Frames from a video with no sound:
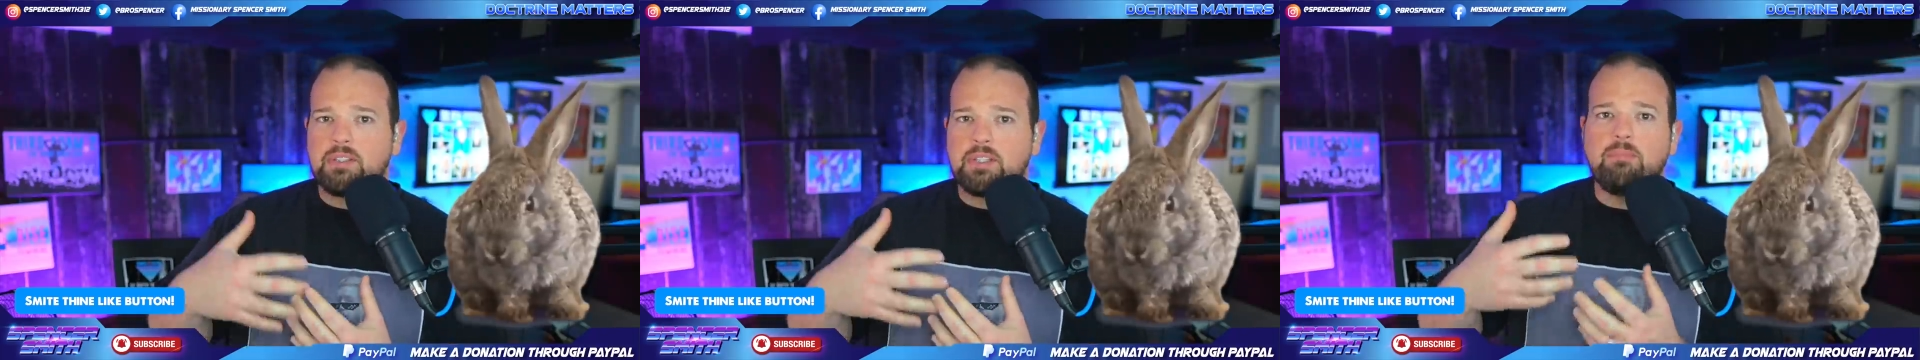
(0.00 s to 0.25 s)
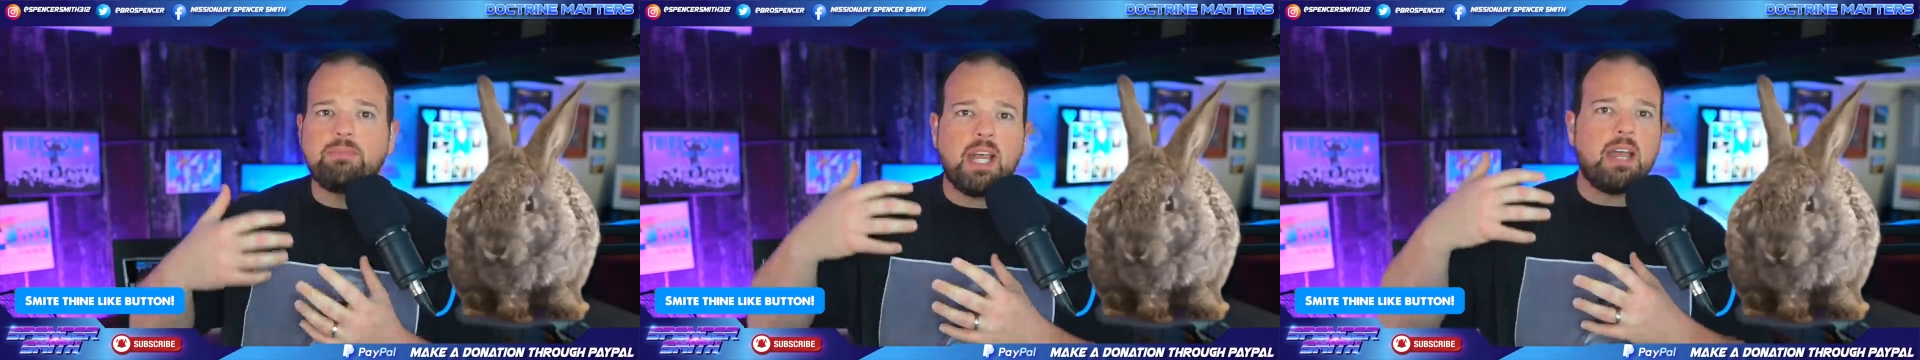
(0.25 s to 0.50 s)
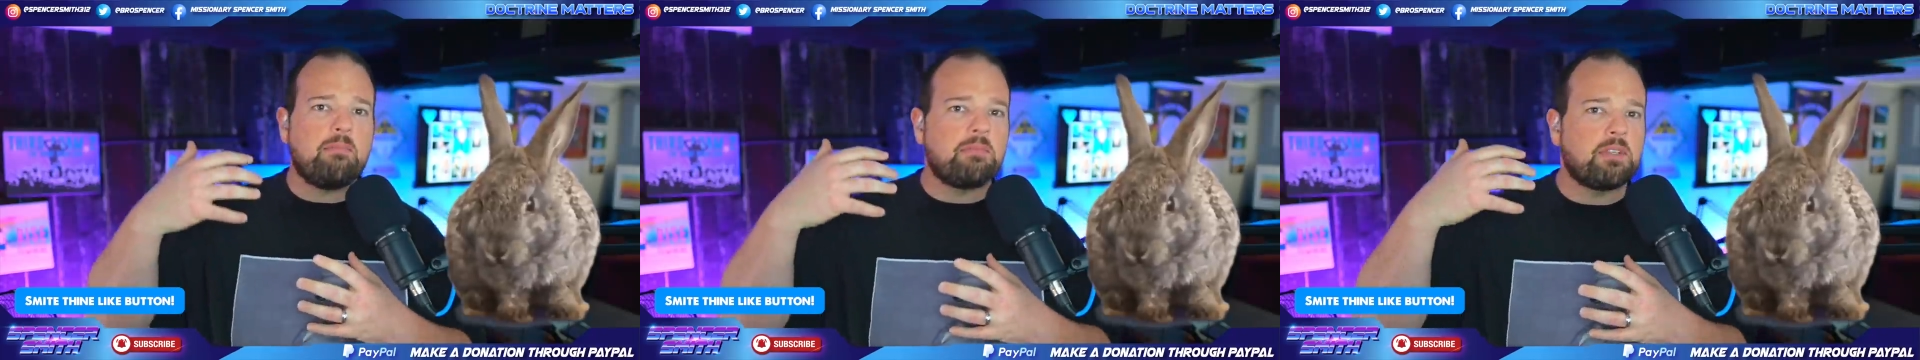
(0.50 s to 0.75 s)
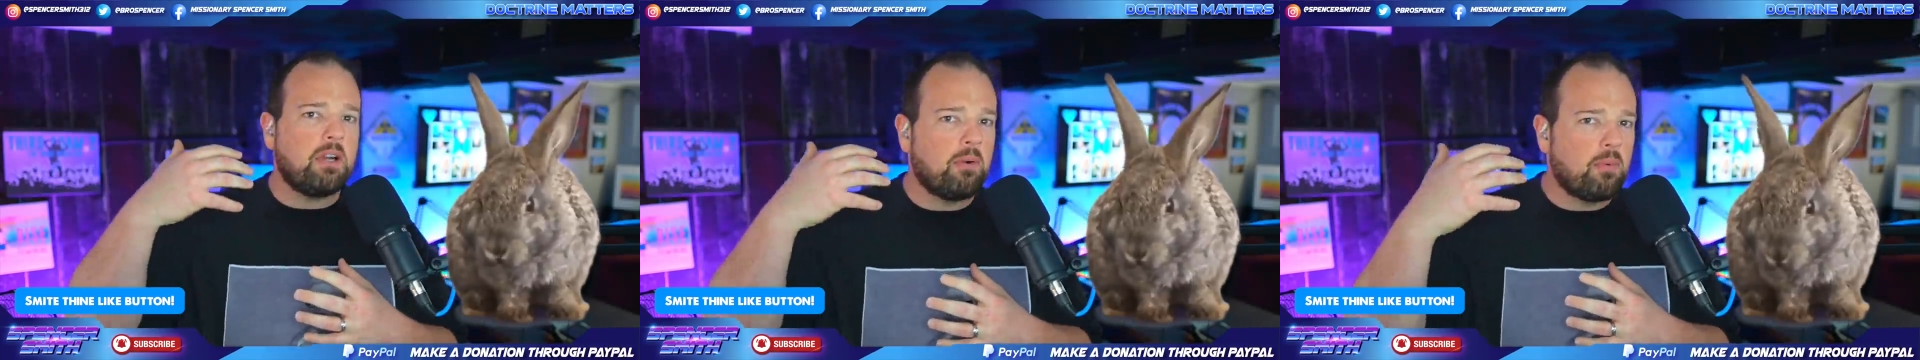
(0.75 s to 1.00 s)

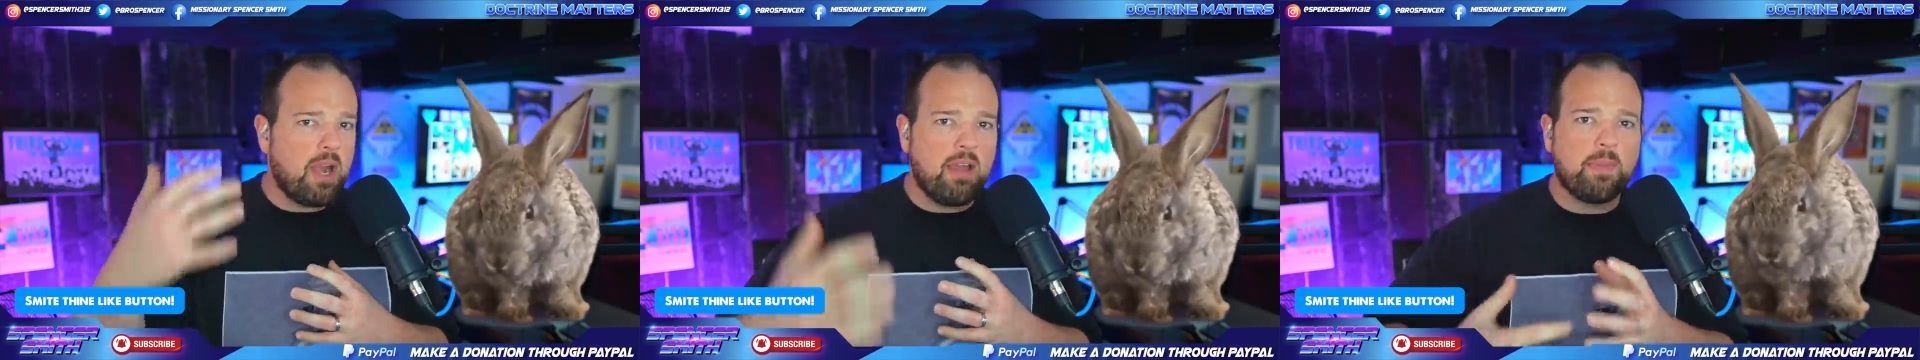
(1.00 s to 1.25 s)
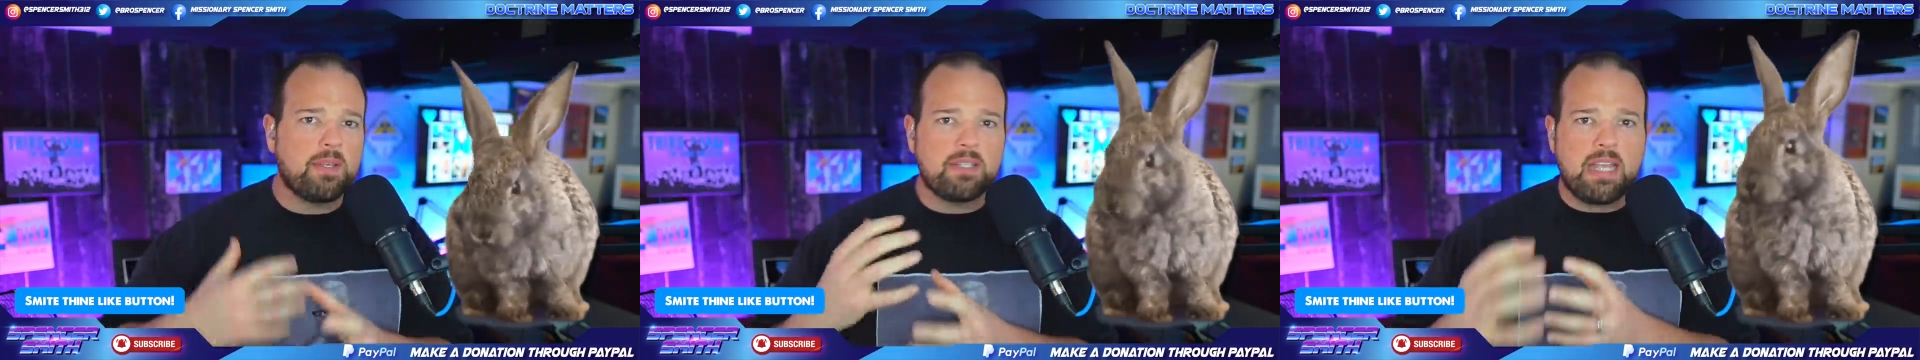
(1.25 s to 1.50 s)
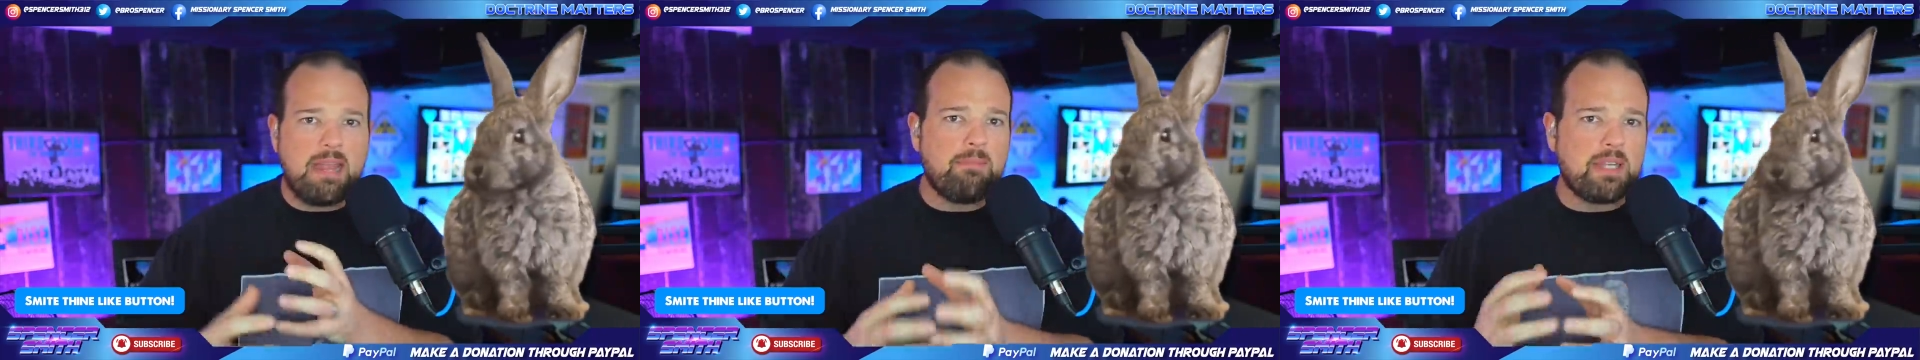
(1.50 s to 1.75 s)
sometimes around the same